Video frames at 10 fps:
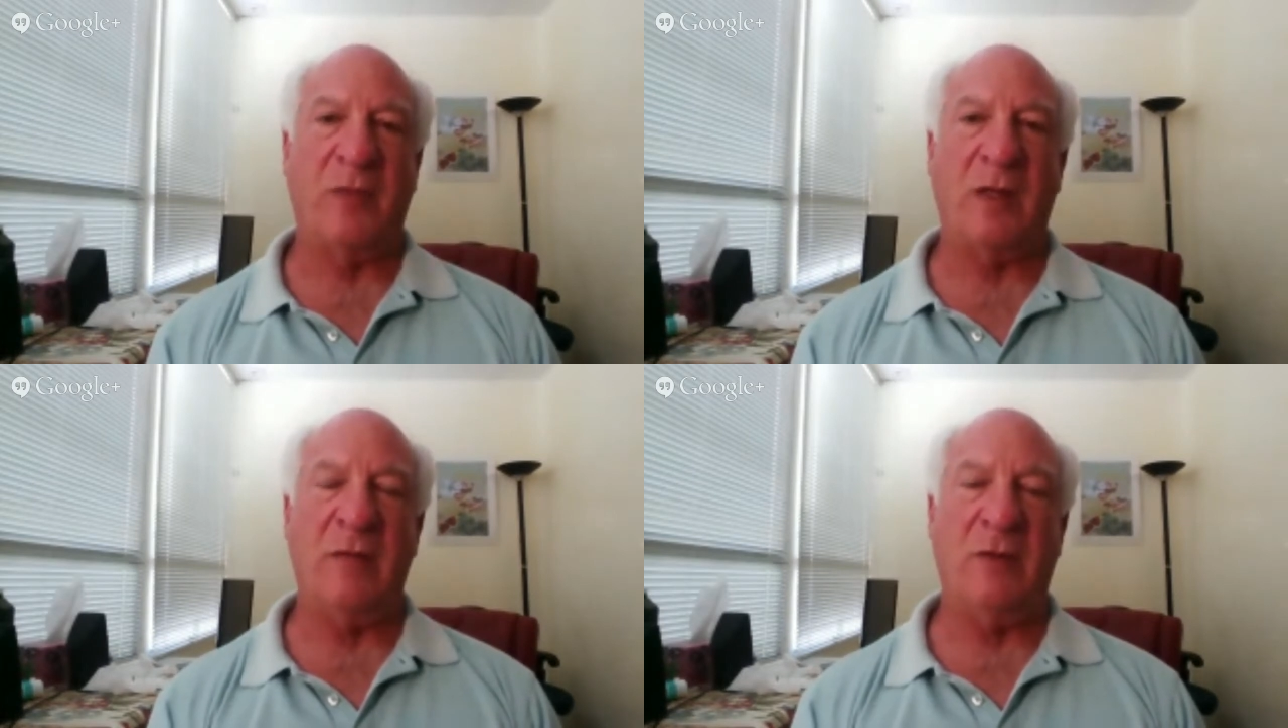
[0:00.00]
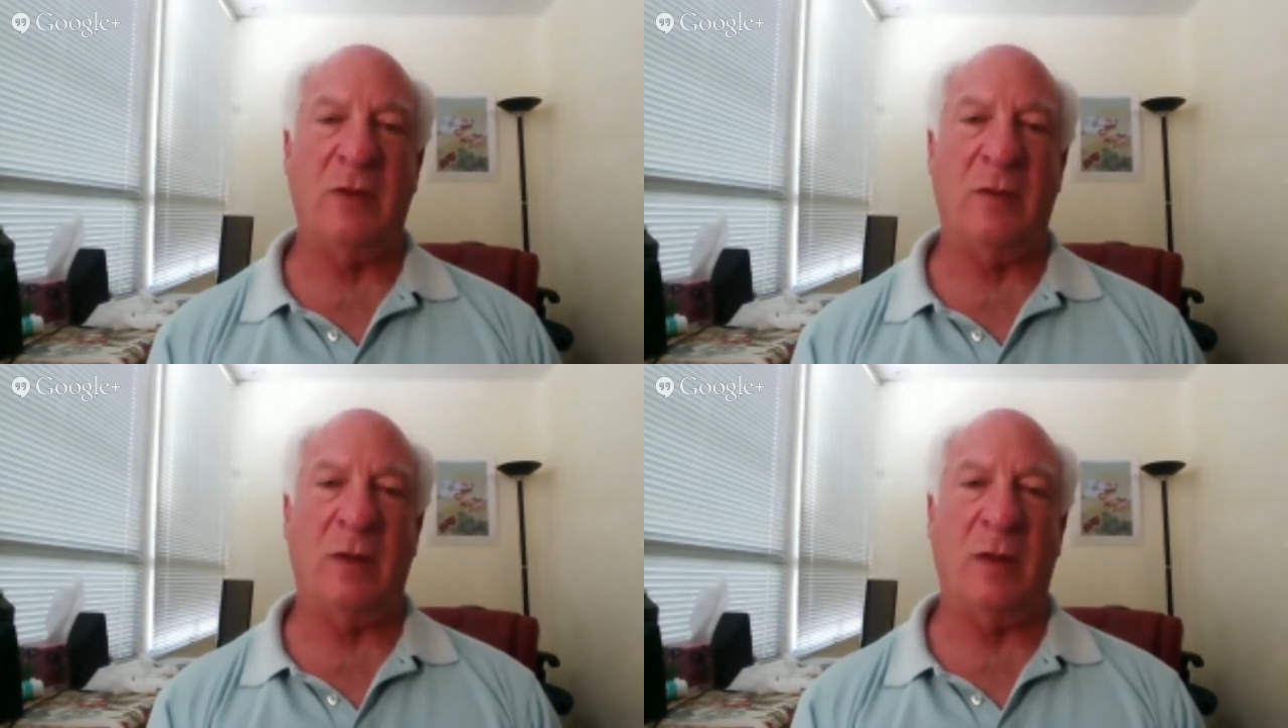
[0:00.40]

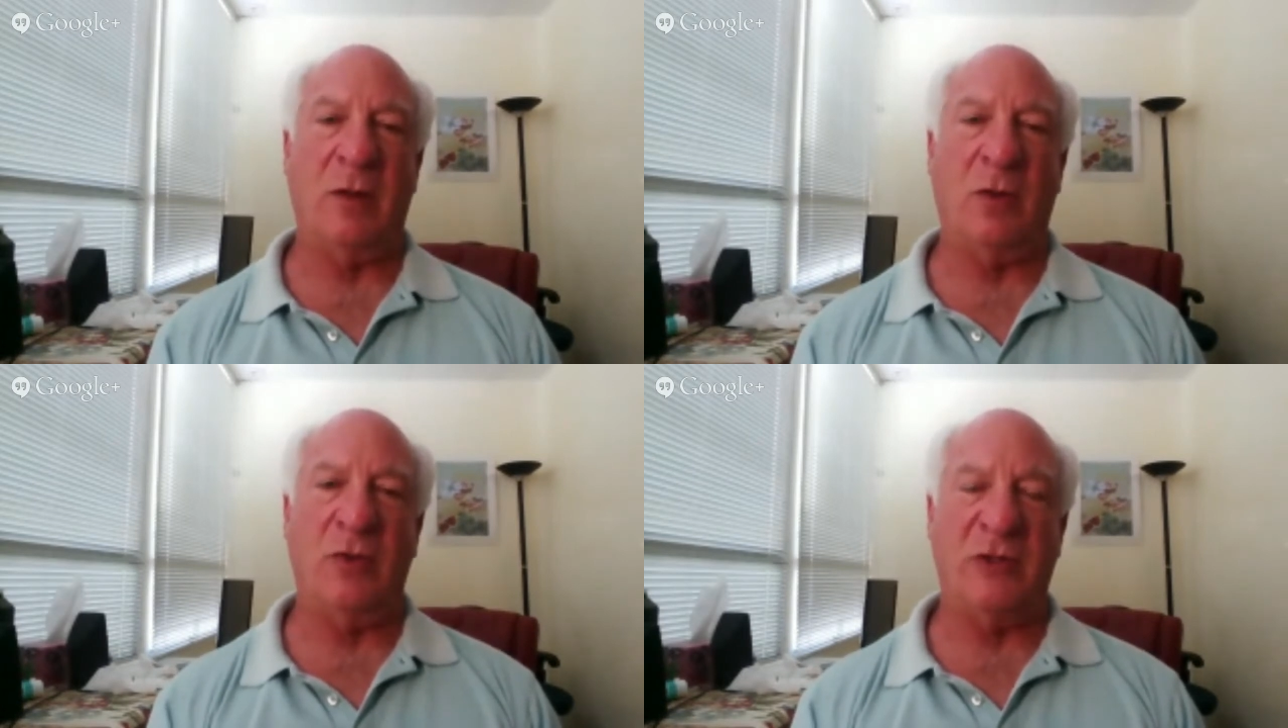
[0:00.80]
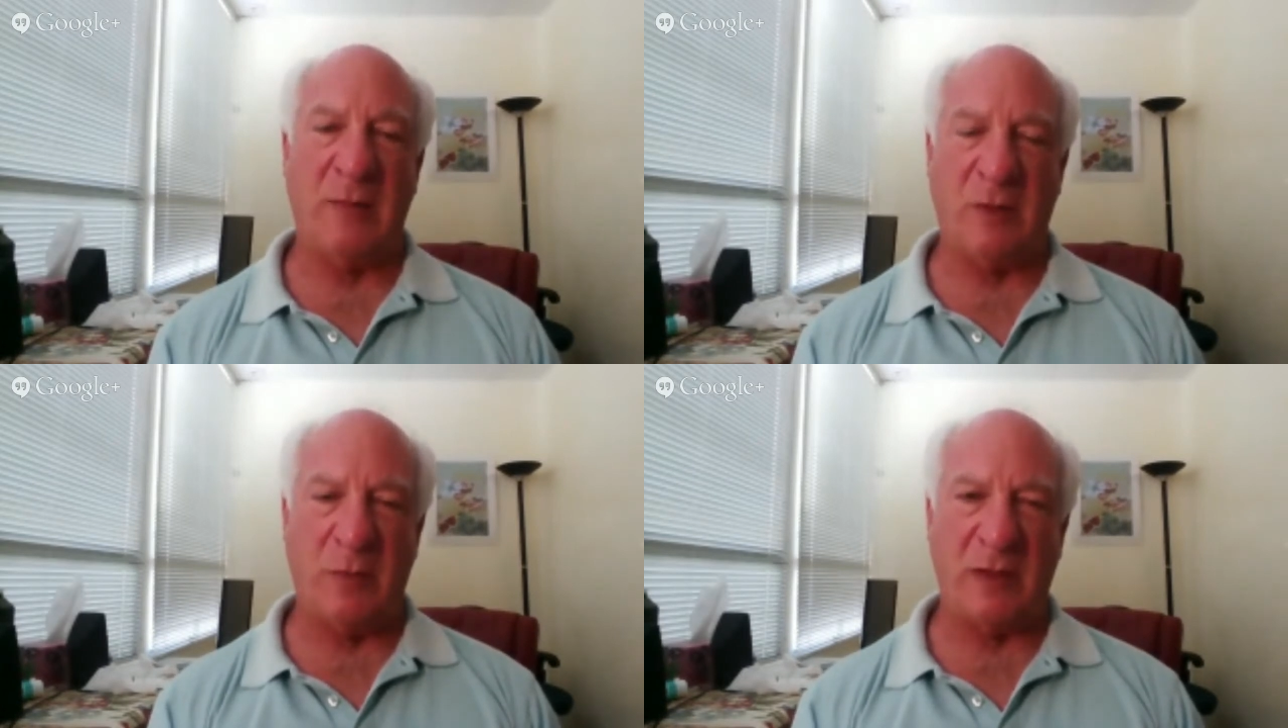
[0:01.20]
even who
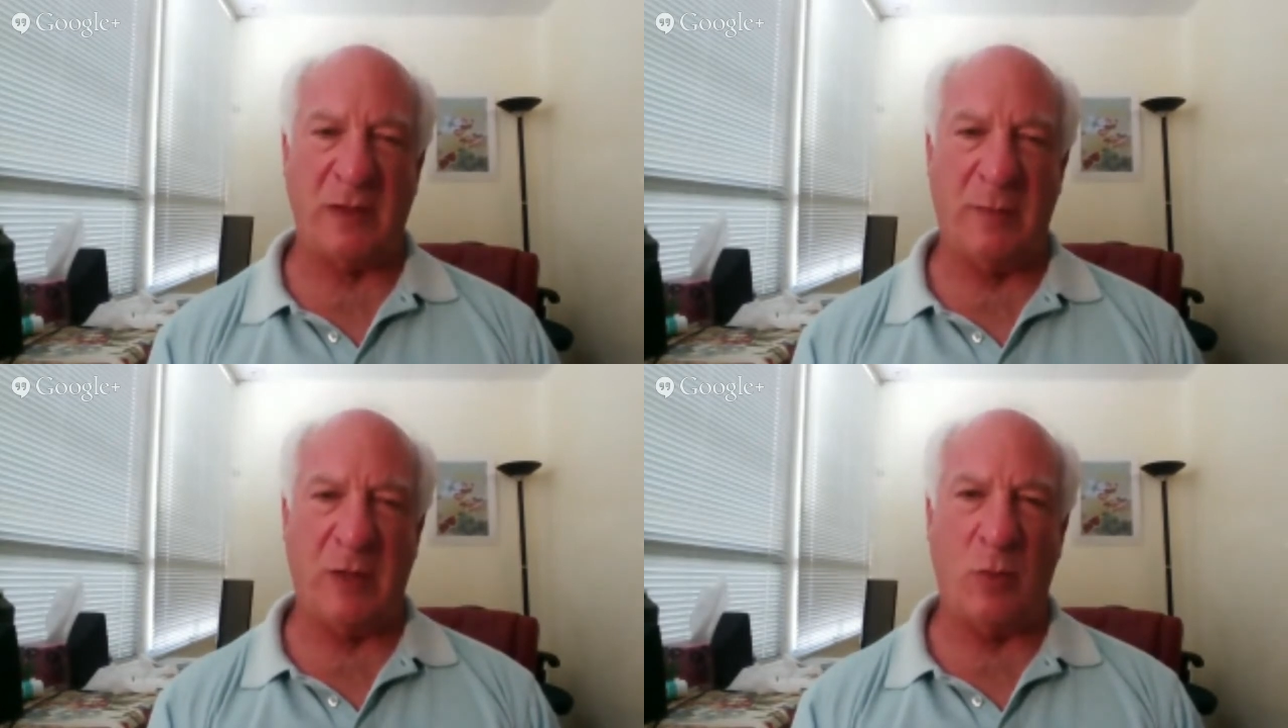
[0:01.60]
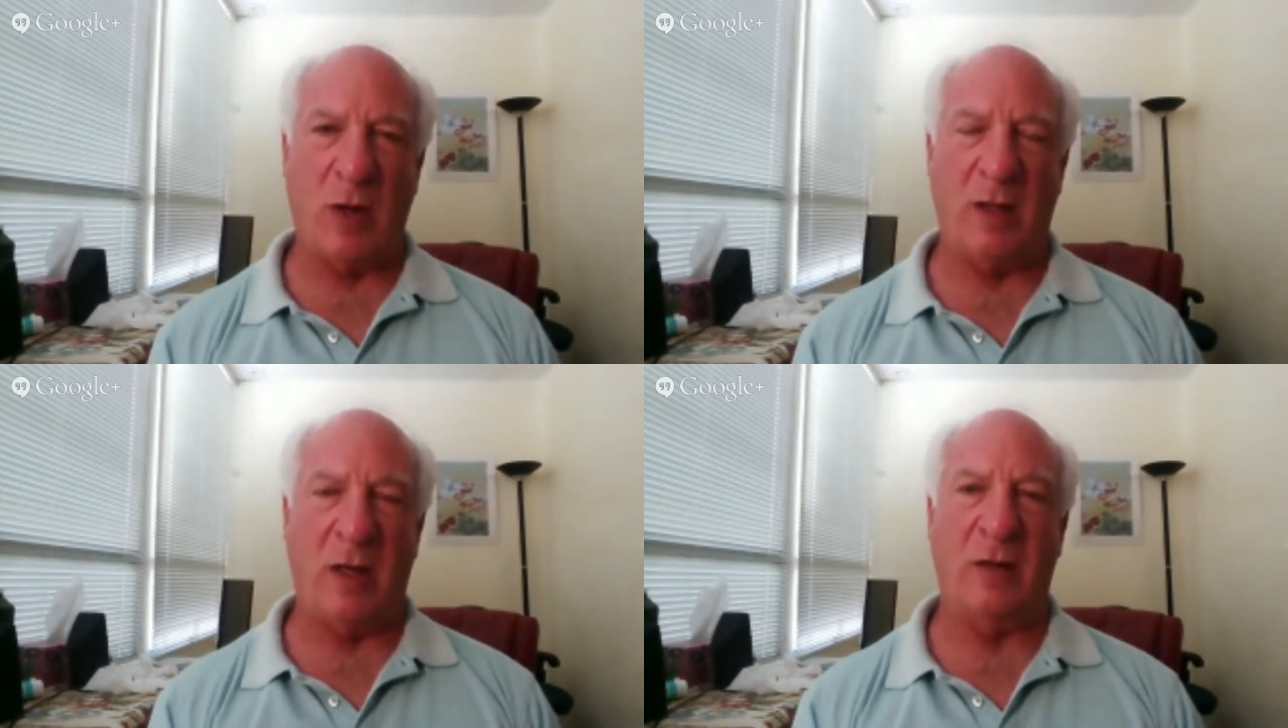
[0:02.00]
seem to be sleeping
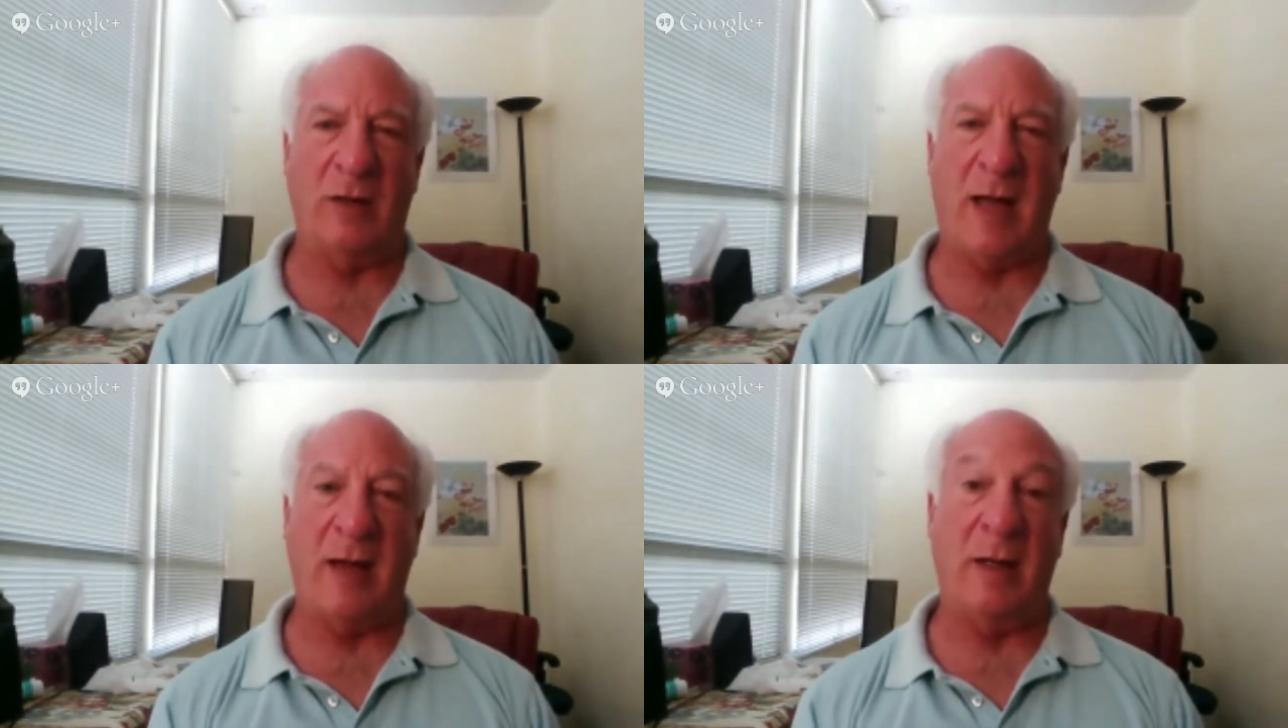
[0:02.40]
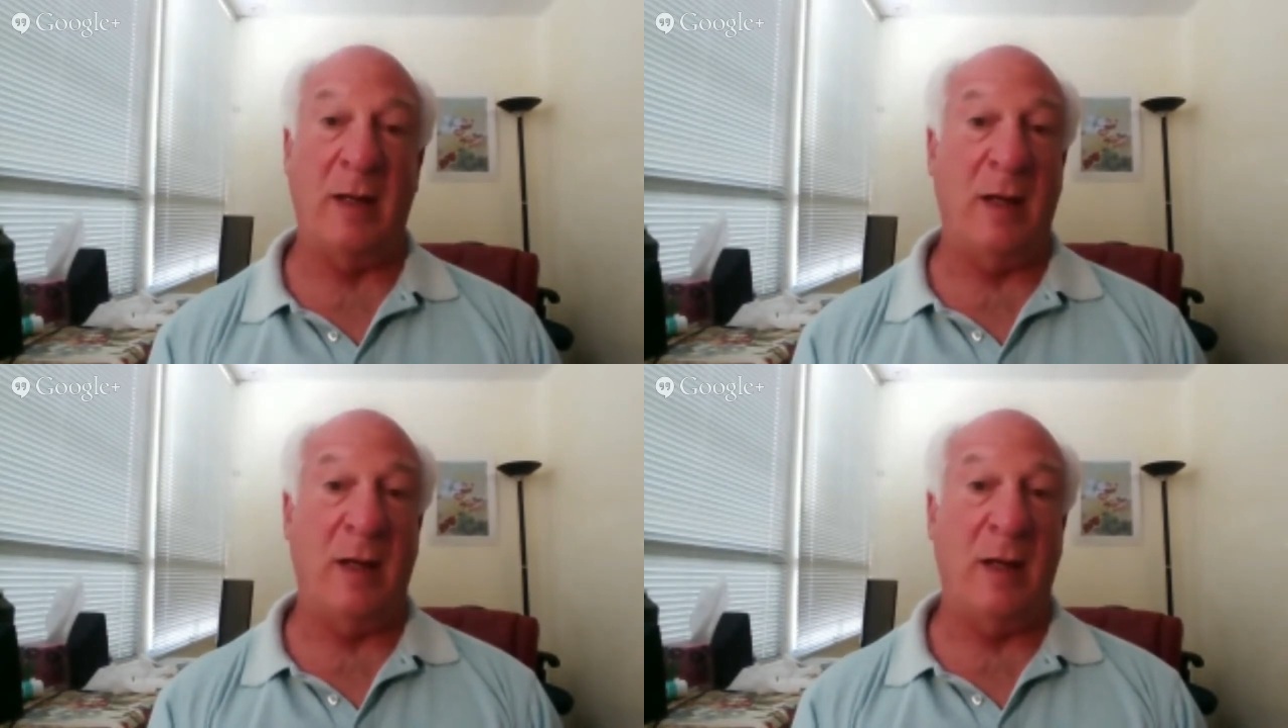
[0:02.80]
well, are not.